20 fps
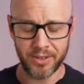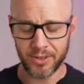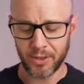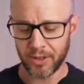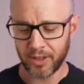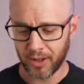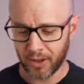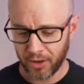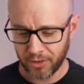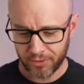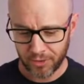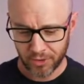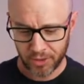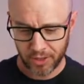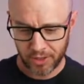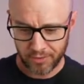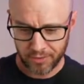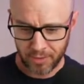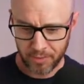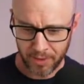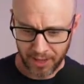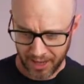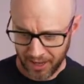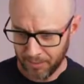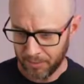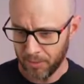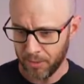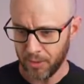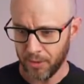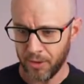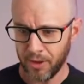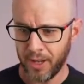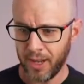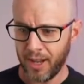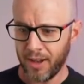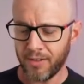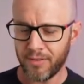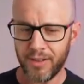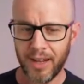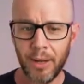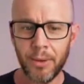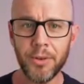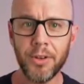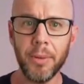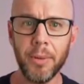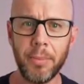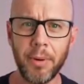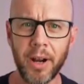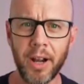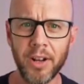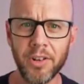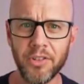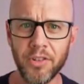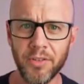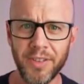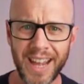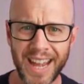So I hot-footed it from the airport, found a branch of